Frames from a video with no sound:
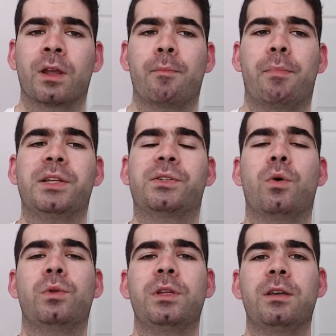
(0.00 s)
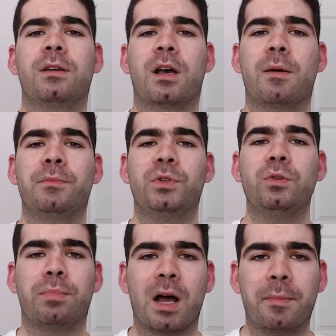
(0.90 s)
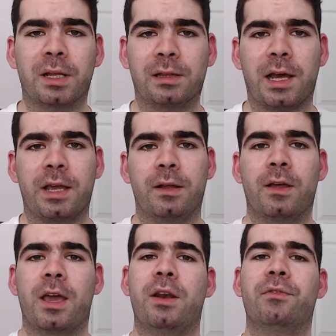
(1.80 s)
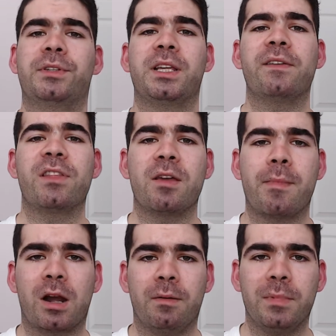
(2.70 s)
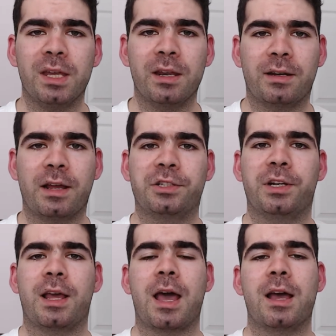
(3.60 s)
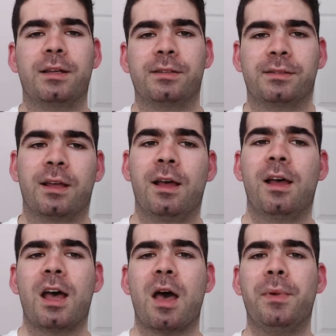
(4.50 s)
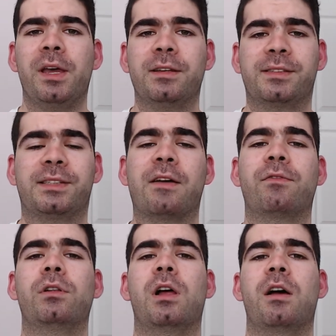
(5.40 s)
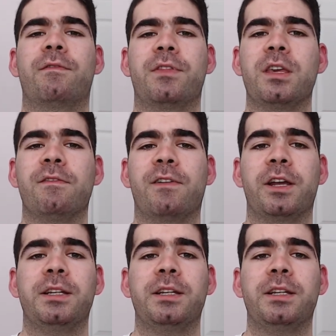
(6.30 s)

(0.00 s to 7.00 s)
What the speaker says: but it's only come to public light and received the amount of media attention it has amid several of the very